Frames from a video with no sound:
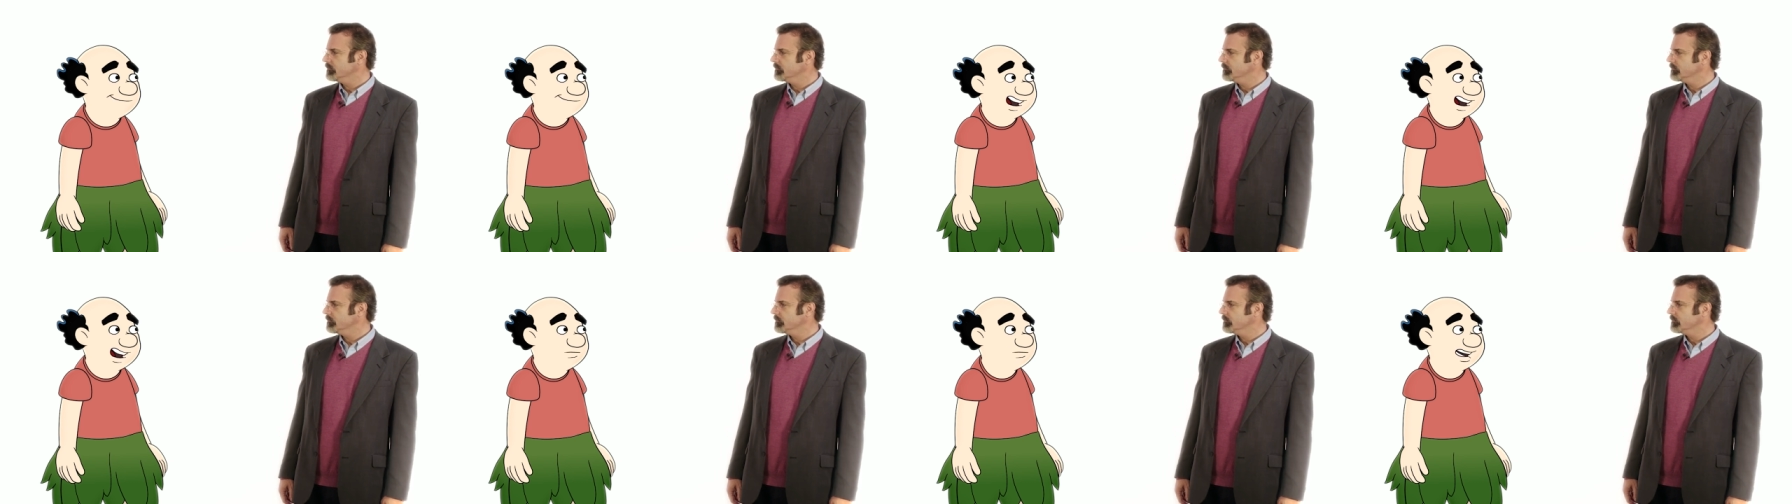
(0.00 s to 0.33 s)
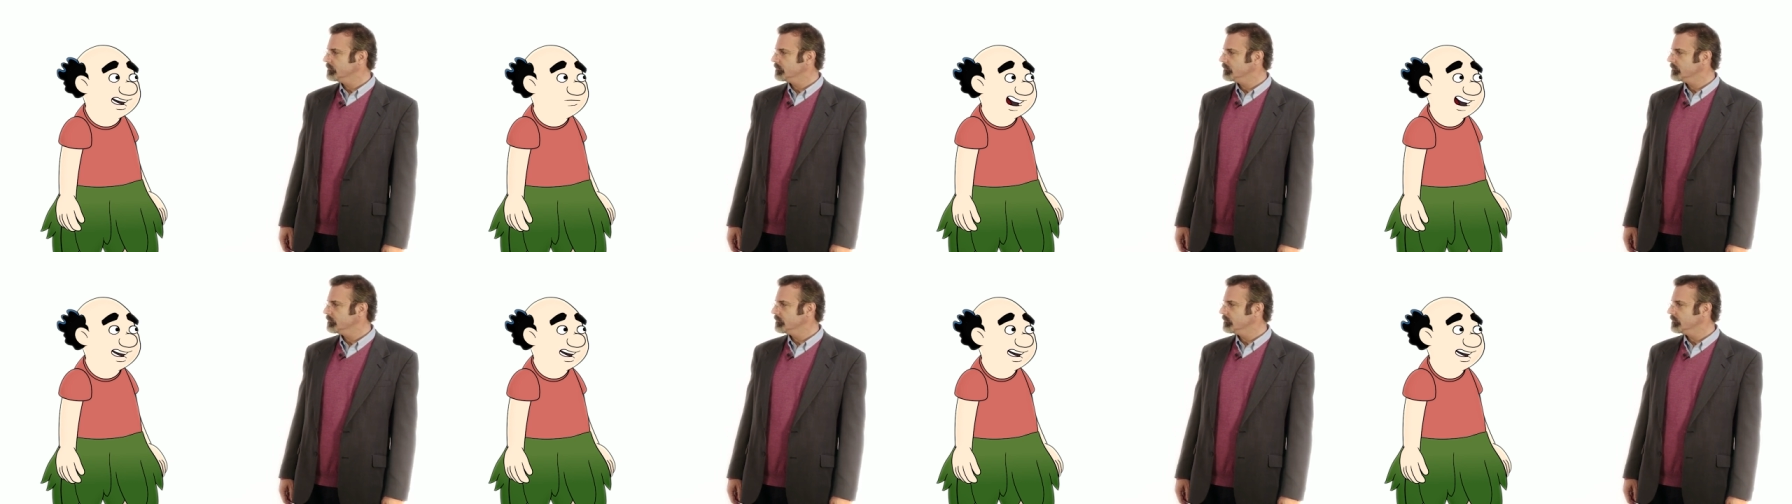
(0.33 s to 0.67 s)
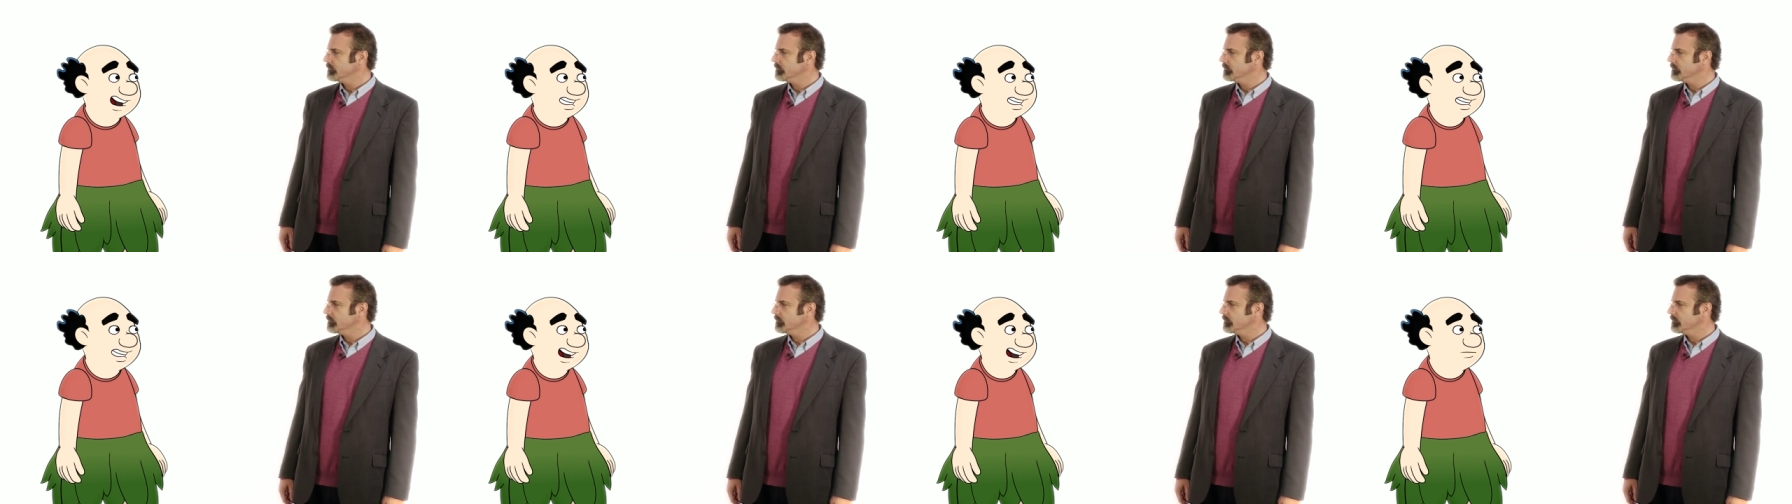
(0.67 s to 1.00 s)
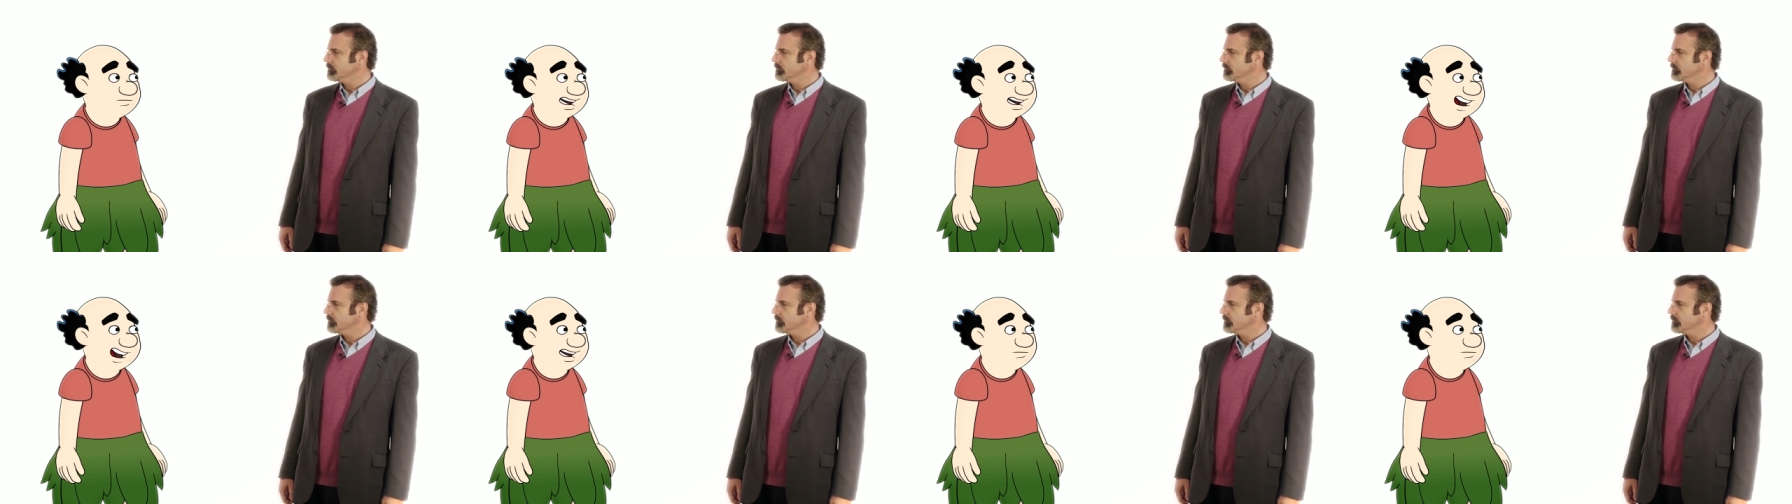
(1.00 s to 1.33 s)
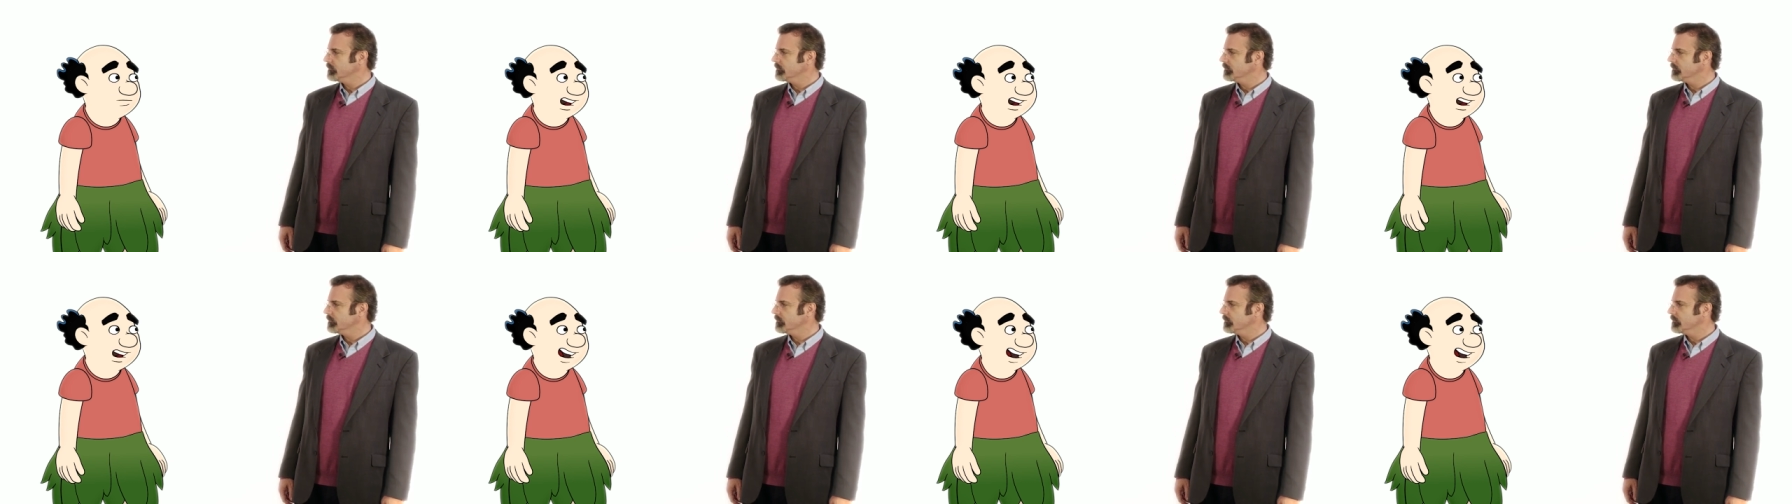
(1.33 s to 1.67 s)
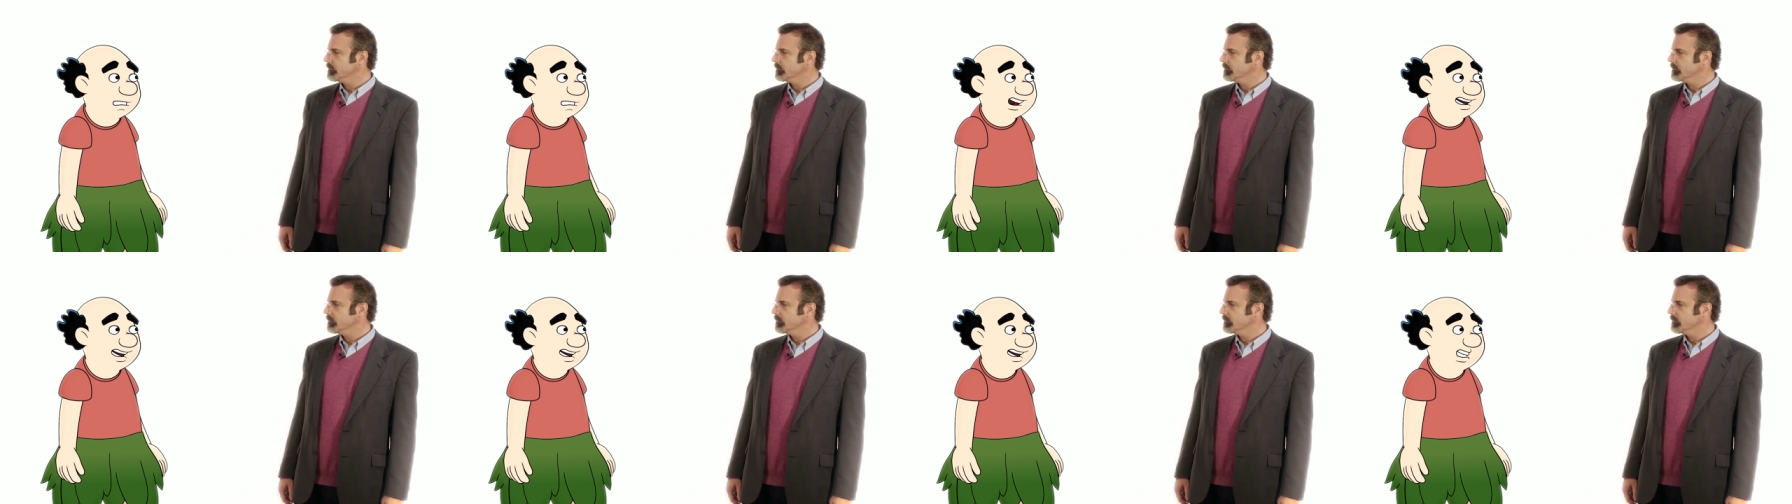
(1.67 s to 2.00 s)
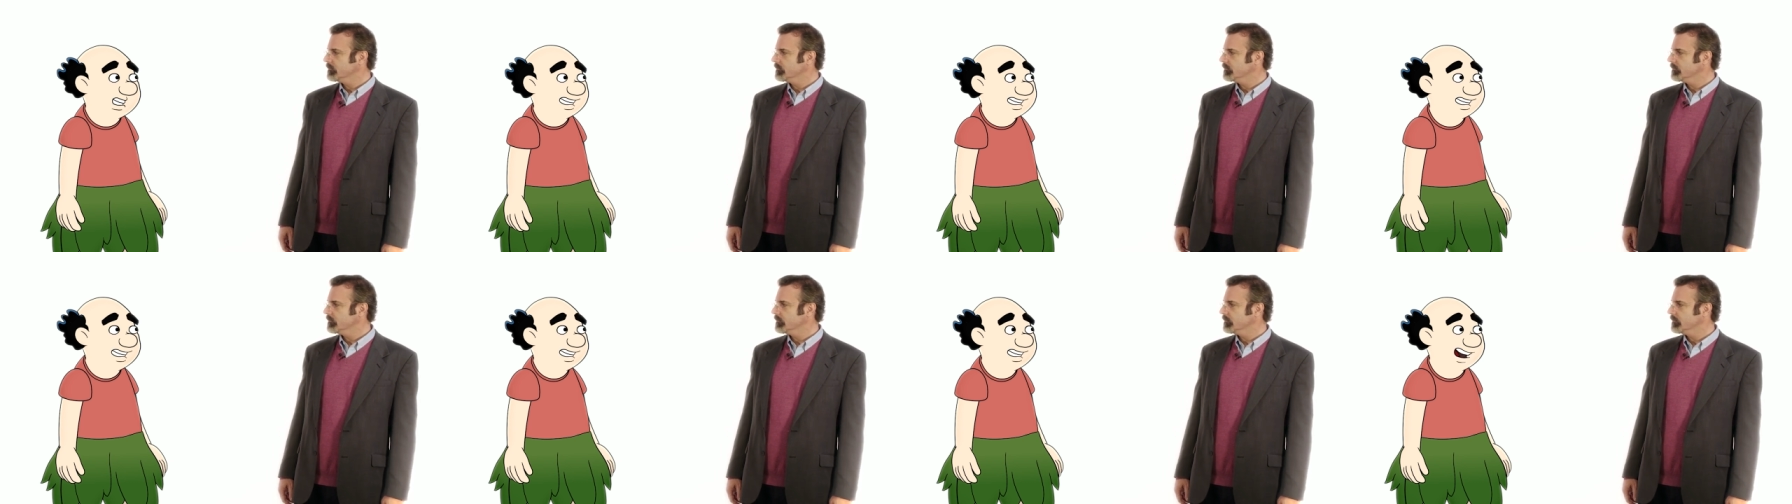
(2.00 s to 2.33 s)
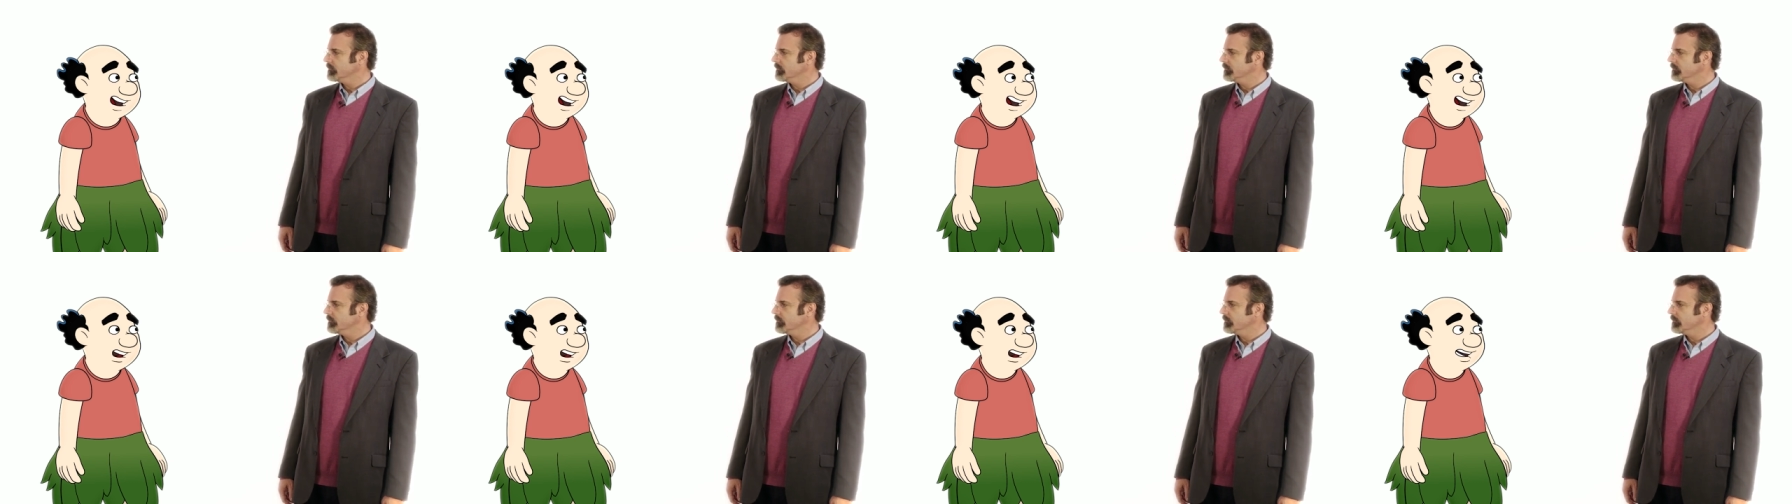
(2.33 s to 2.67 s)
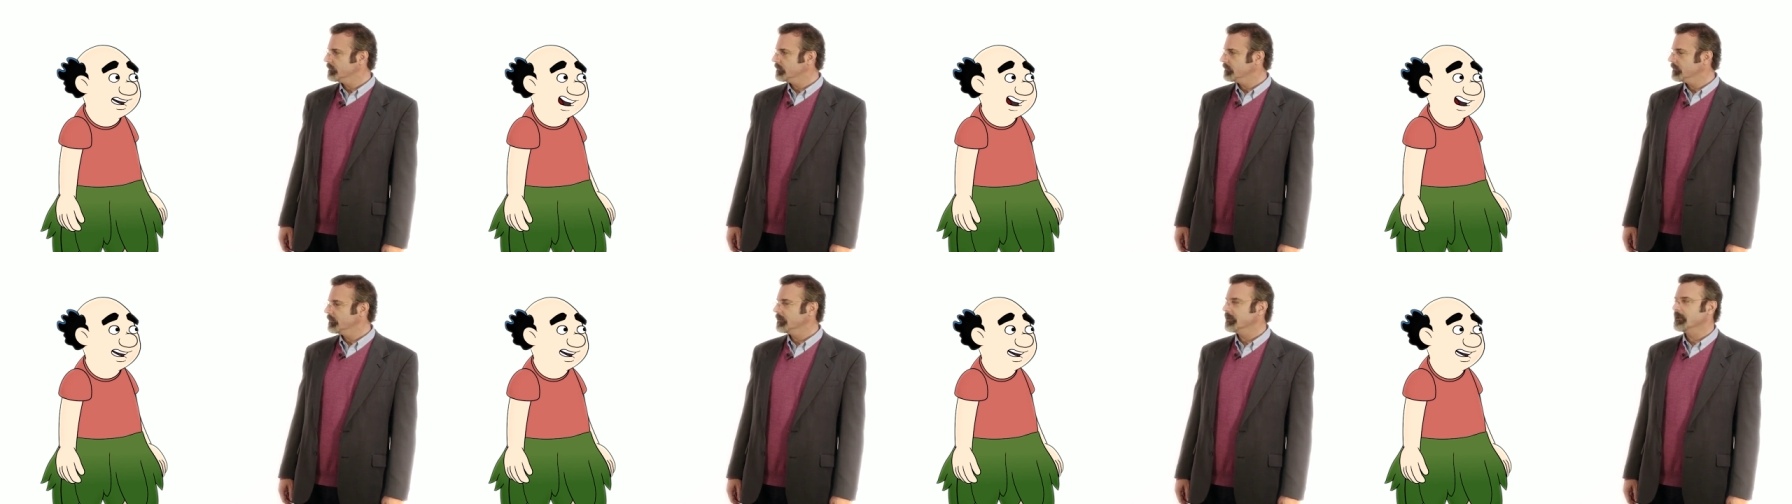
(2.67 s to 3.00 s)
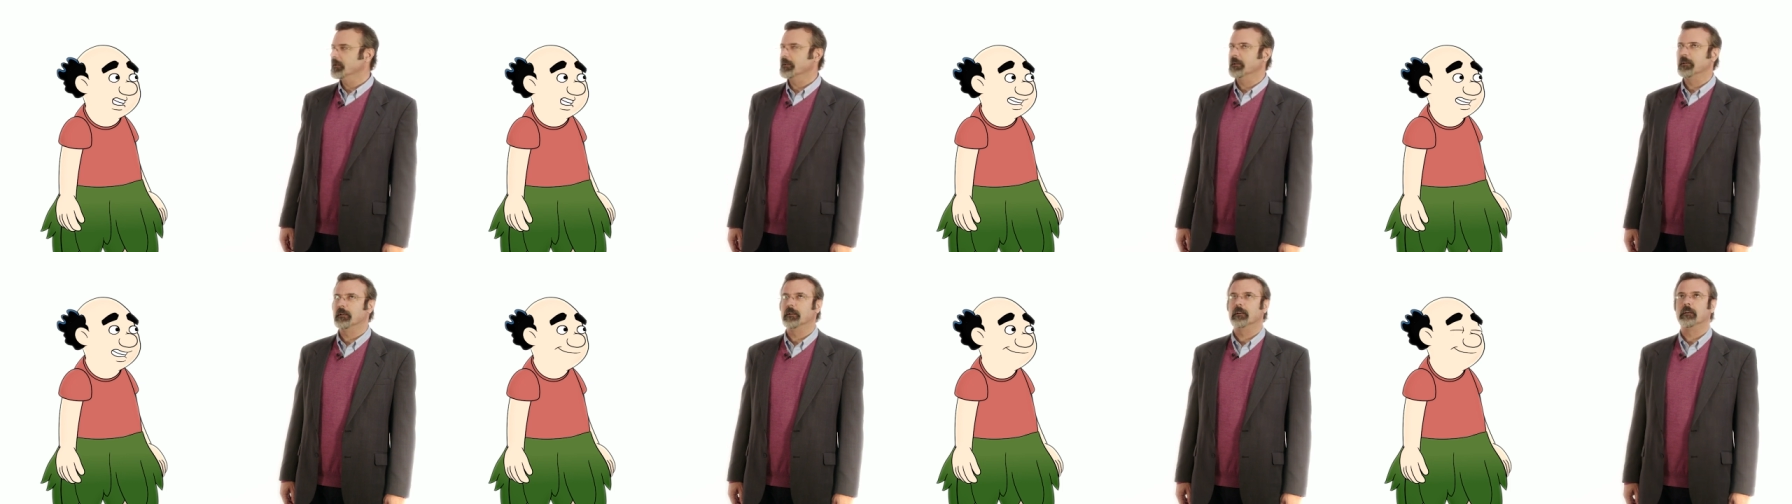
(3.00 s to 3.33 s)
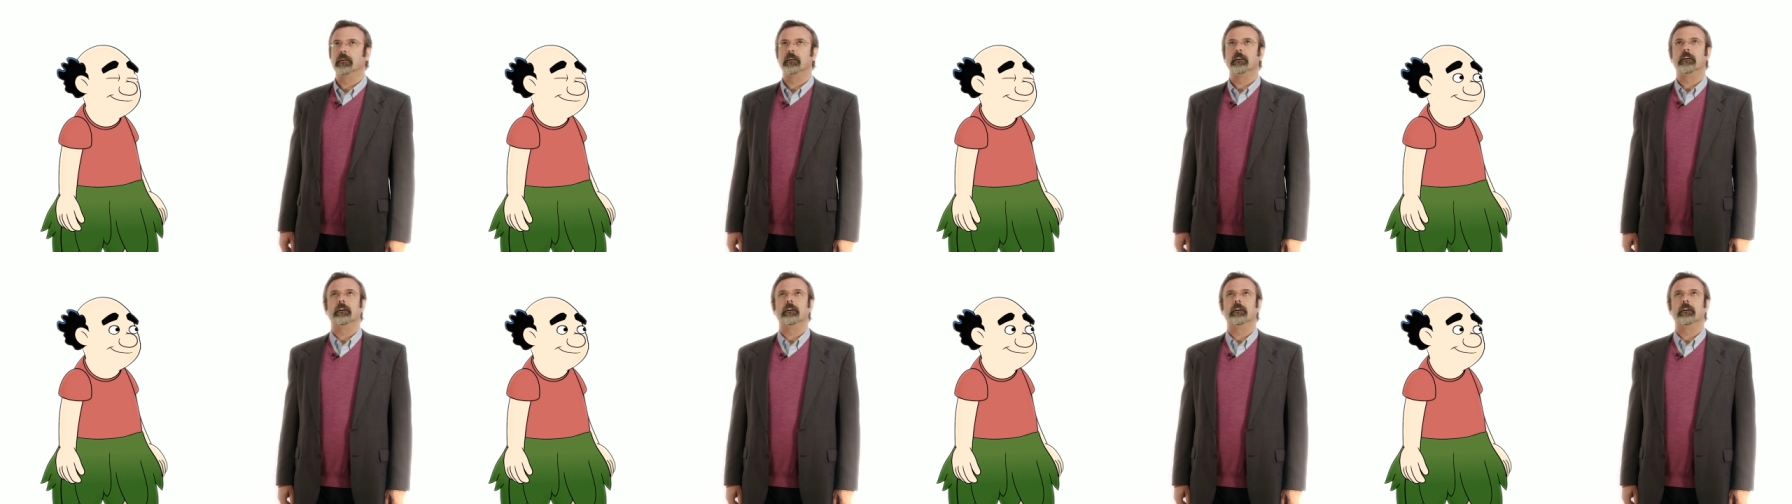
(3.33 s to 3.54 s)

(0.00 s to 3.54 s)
I'm demonstrating the principle of the seen and the unseen.